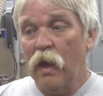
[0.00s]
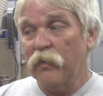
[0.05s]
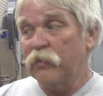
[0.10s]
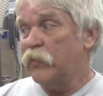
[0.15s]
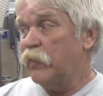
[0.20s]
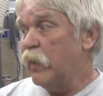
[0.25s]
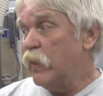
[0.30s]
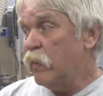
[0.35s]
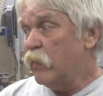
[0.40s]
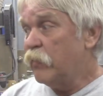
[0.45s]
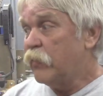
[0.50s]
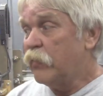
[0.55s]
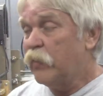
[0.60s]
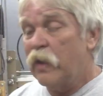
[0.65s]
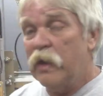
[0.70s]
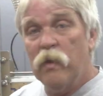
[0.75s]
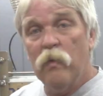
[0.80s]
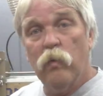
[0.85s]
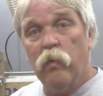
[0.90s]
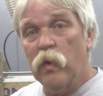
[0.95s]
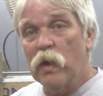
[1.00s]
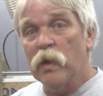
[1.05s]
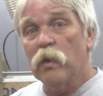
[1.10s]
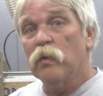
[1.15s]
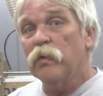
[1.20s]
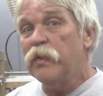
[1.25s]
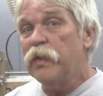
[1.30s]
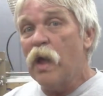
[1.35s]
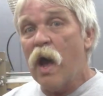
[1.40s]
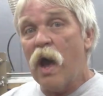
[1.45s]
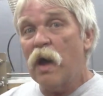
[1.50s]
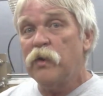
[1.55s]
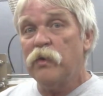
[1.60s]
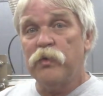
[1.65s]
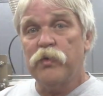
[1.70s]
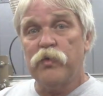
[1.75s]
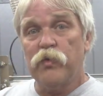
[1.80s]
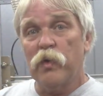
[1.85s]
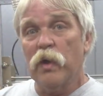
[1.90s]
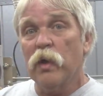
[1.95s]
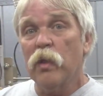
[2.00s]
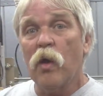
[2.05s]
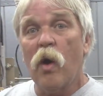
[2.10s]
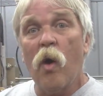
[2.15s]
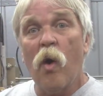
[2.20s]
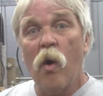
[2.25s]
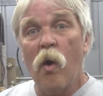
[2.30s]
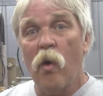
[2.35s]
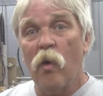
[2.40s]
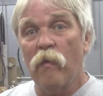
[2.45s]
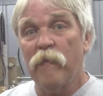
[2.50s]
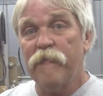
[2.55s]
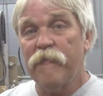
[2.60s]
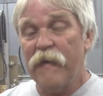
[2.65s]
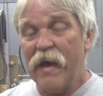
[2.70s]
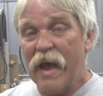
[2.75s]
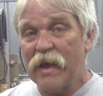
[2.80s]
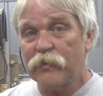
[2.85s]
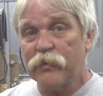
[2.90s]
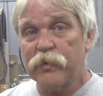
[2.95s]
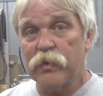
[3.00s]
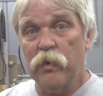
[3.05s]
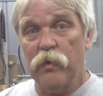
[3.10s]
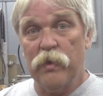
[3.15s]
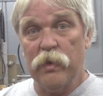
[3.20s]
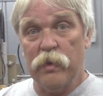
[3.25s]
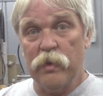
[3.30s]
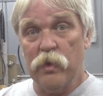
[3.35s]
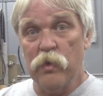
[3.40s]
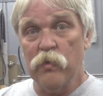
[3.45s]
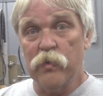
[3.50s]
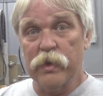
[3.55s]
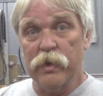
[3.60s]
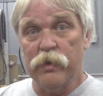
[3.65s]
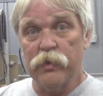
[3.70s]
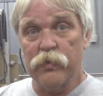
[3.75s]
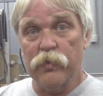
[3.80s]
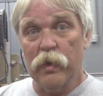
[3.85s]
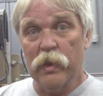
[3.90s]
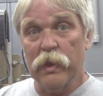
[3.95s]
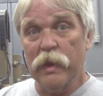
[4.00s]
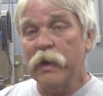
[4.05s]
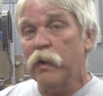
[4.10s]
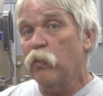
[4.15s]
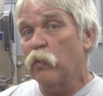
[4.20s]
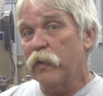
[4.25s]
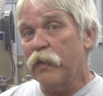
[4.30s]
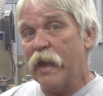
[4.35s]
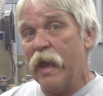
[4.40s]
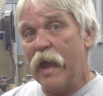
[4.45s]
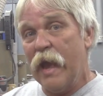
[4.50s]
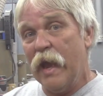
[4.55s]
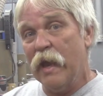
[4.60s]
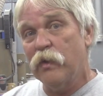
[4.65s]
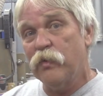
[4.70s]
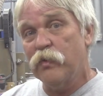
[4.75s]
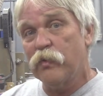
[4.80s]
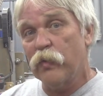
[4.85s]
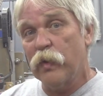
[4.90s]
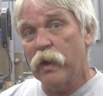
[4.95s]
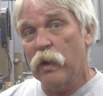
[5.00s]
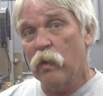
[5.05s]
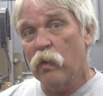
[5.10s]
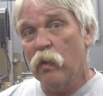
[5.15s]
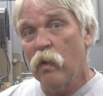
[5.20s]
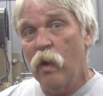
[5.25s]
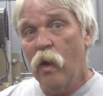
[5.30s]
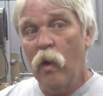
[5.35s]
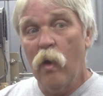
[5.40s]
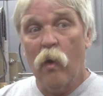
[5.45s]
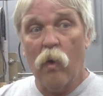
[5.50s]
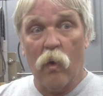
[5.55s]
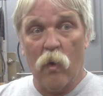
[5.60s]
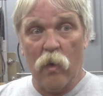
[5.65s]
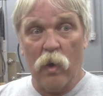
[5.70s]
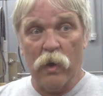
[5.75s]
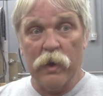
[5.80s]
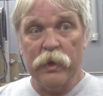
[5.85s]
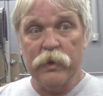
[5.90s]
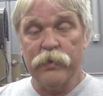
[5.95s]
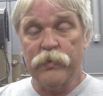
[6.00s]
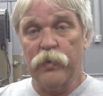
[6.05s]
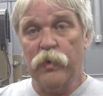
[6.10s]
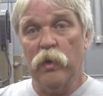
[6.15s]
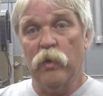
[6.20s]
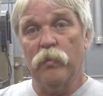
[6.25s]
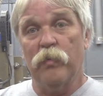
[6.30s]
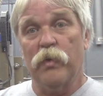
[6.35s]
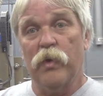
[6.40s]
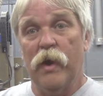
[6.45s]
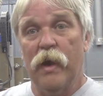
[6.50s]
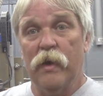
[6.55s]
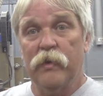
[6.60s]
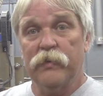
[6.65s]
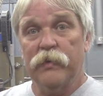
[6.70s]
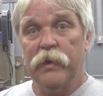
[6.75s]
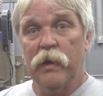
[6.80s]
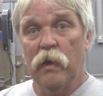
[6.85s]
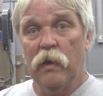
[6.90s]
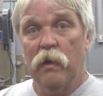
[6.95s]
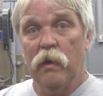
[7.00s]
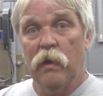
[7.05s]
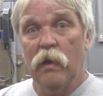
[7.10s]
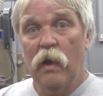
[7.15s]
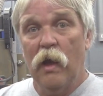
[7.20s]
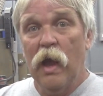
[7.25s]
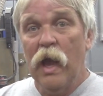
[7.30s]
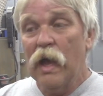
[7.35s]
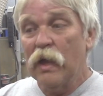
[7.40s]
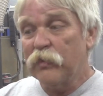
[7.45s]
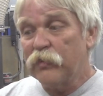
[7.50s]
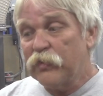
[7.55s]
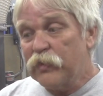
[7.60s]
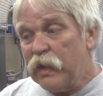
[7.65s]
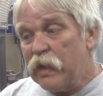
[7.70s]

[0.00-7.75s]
A CNC will not drill a hole faster than you can drill it with a hand drill or on a drill press. A